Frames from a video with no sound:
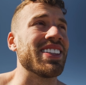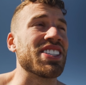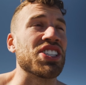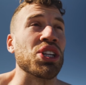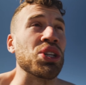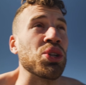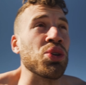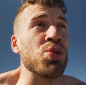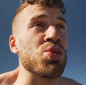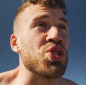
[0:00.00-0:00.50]

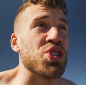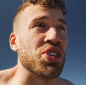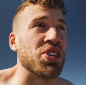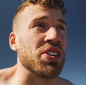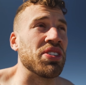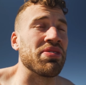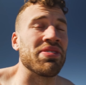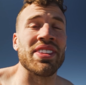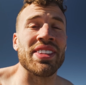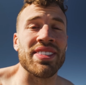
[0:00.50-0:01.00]

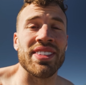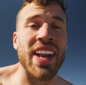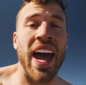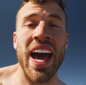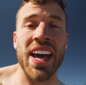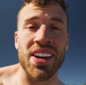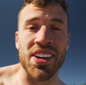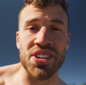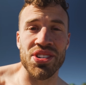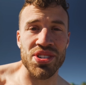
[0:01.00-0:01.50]
delusional,
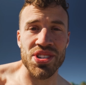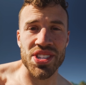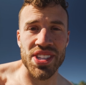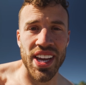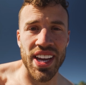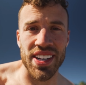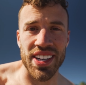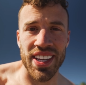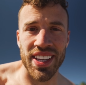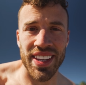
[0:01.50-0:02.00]
not
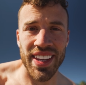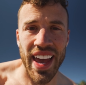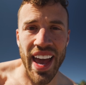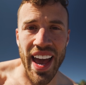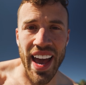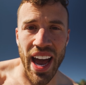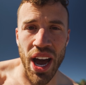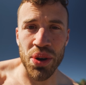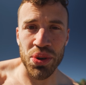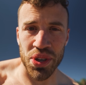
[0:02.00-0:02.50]
understanding
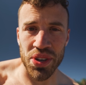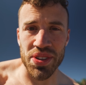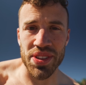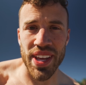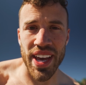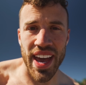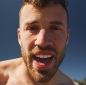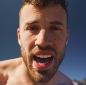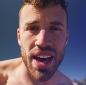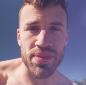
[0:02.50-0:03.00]
how good
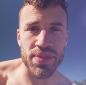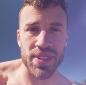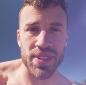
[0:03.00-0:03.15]
they have